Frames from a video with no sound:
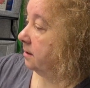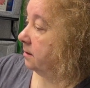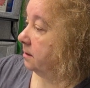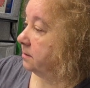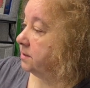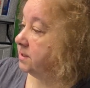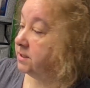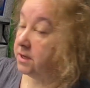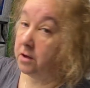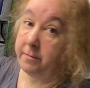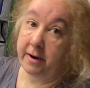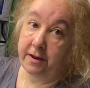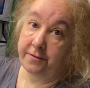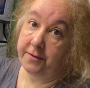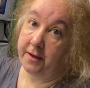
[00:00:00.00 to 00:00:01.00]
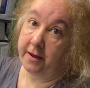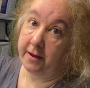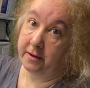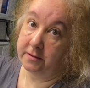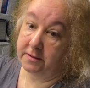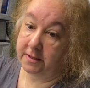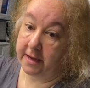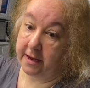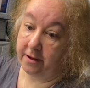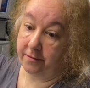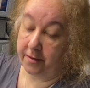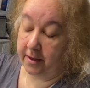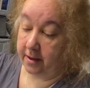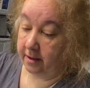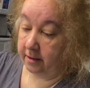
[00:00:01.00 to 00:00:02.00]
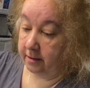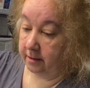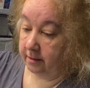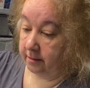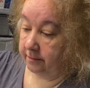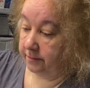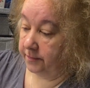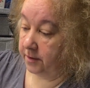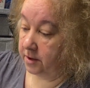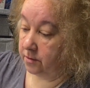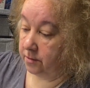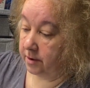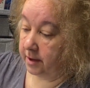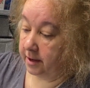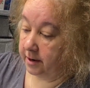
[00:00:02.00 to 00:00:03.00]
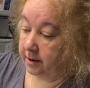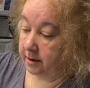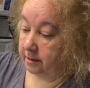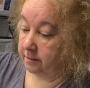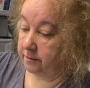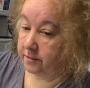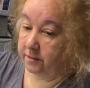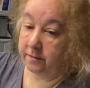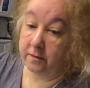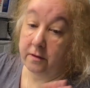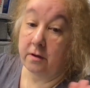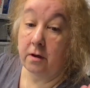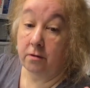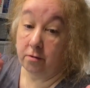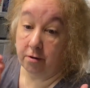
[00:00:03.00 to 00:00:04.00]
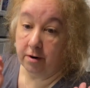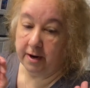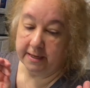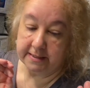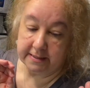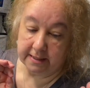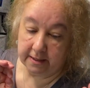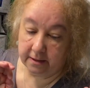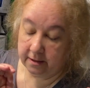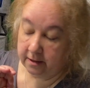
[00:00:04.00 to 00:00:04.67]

So many things out there that you can just go crazy.